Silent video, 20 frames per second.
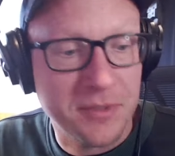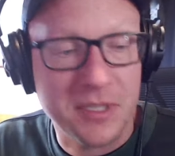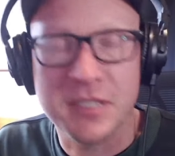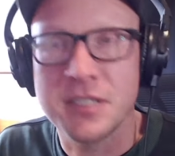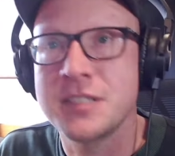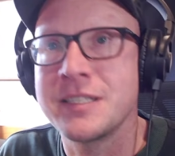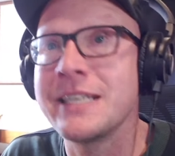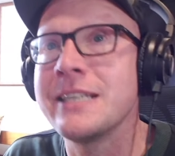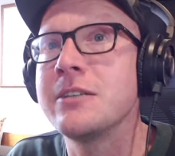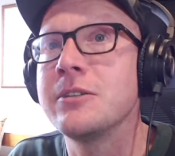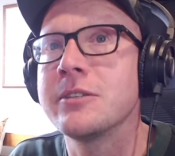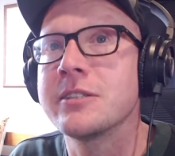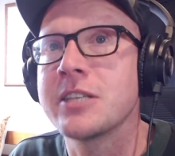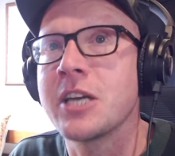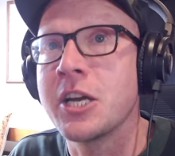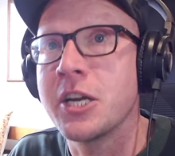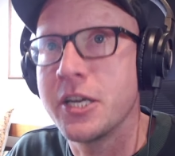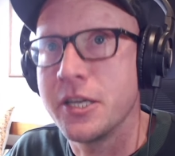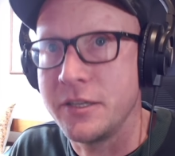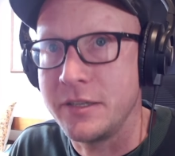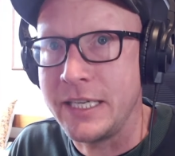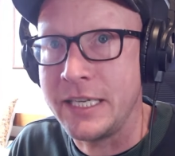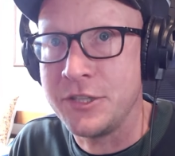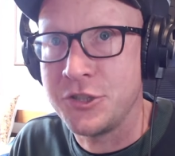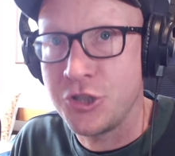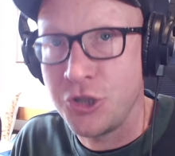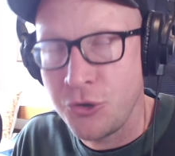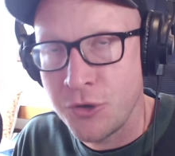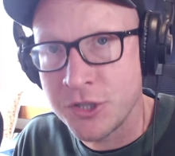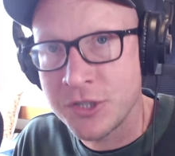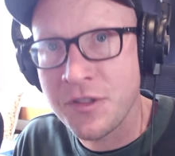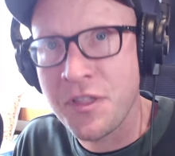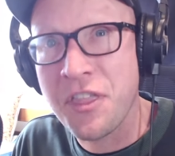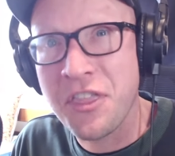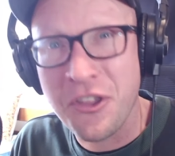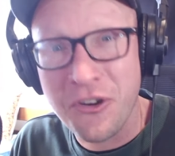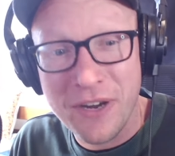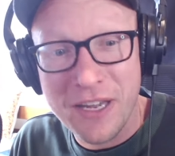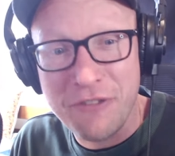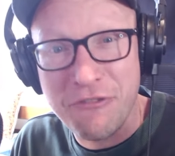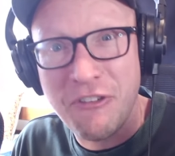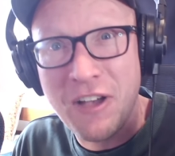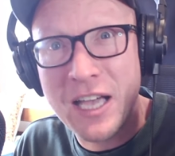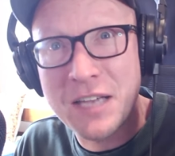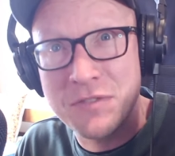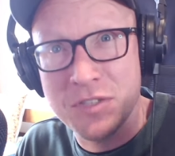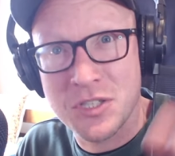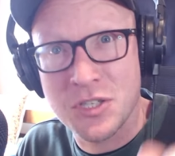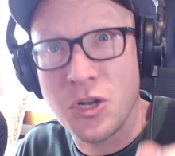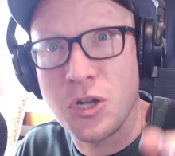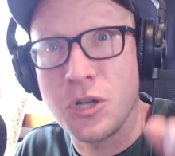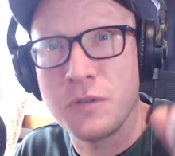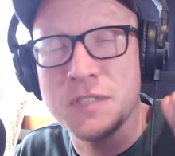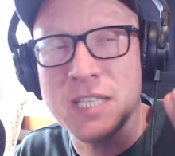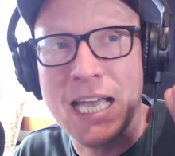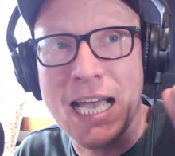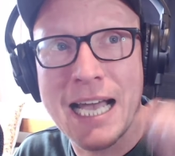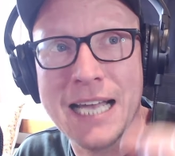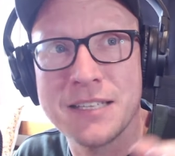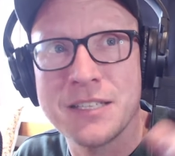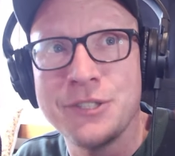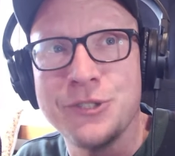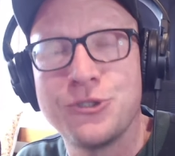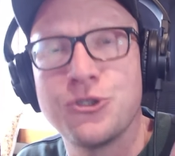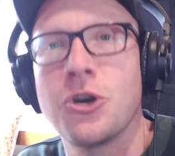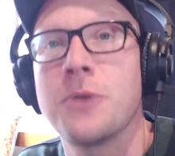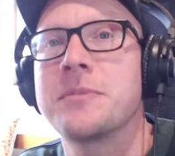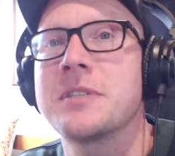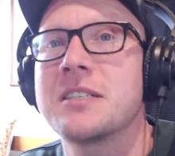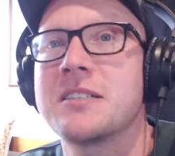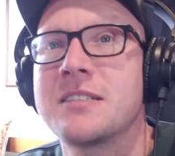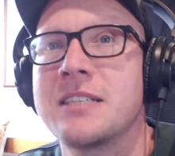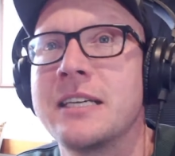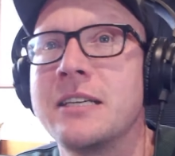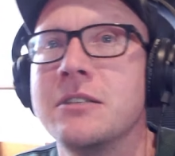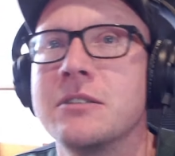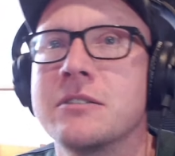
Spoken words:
a single turn. In 235 solves, it hasn't dropped a single